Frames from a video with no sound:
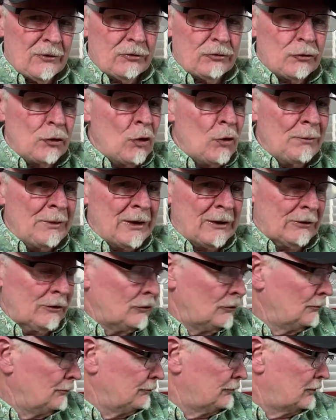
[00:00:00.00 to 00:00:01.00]
doom and
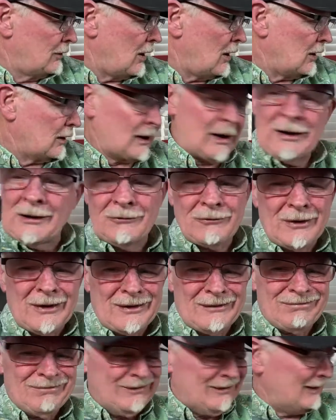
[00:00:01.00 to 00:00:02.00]
gloom talk. I don't
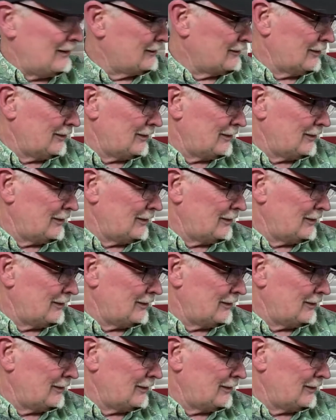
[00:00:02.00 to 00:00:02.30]
want, it's